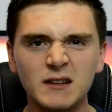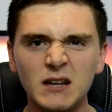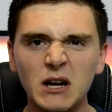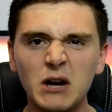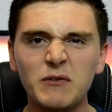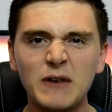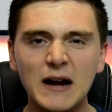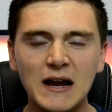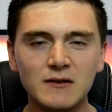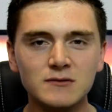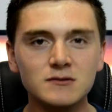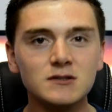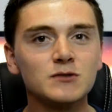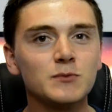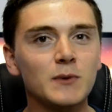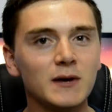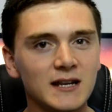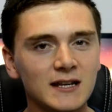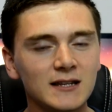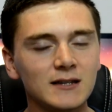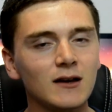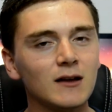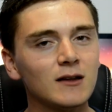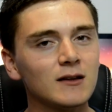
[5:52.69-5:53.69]
Around
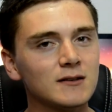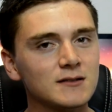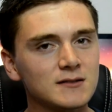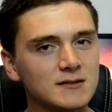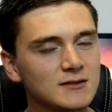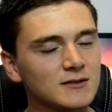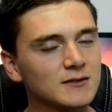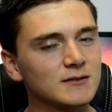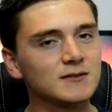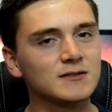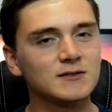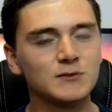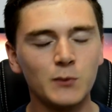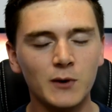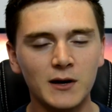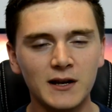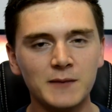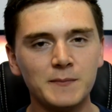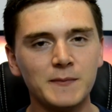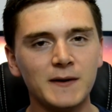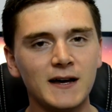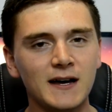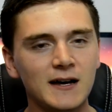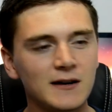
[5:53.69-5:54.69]
$20 or
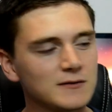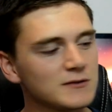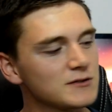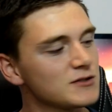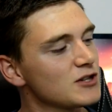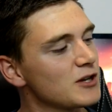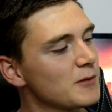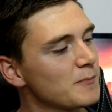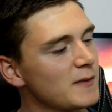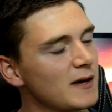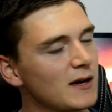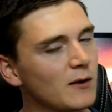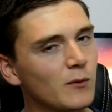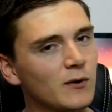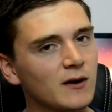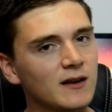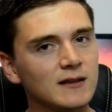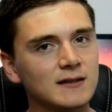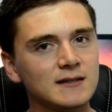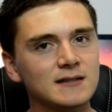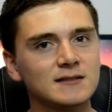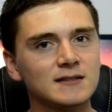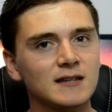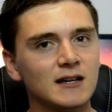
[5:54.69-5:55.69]
£20, you could pick one
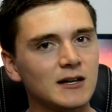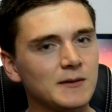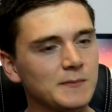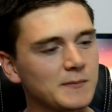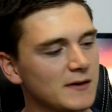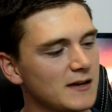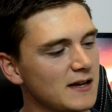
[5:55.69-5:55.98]
of these up.